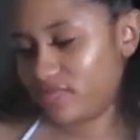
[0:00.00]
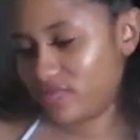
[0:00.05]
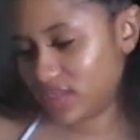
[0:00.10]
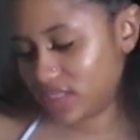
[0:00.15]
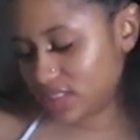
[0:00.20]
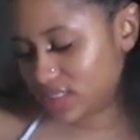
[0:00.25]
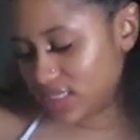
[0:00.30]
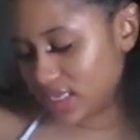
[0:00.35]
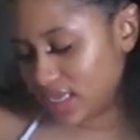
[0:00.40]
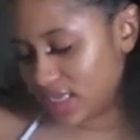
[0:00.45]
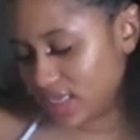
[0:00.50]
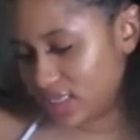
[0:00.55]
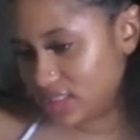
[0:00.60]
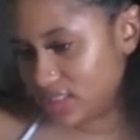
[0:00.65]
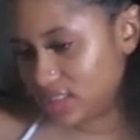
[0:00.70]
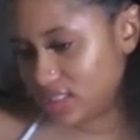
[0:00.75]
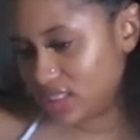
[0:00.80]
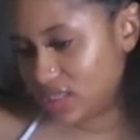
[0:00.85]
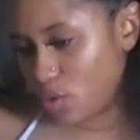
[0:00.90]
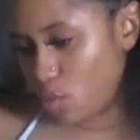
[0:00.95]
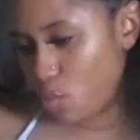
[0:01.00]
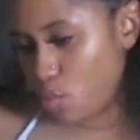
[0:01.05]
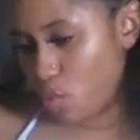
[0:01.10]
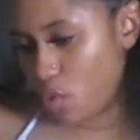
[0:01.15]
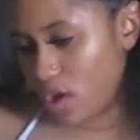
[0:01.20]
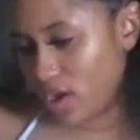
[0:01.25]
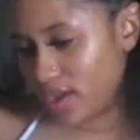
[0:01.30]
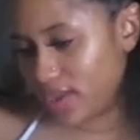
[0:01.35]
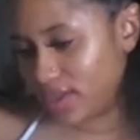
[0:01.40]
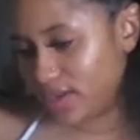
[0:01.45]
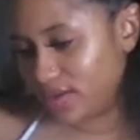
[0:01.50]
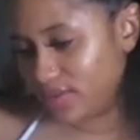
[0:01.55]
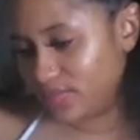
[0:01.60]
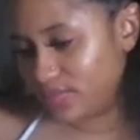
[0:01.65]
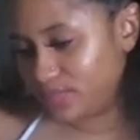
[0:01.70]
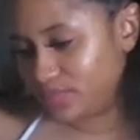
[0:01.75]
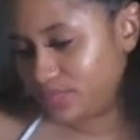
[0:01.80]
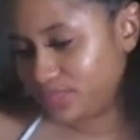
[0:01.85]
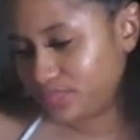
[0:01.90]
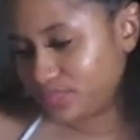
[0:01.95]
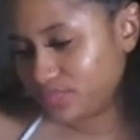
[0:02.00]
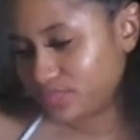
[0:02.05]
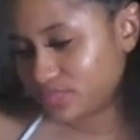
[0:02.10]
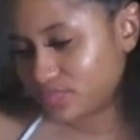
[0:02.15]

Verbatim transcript: if this is the one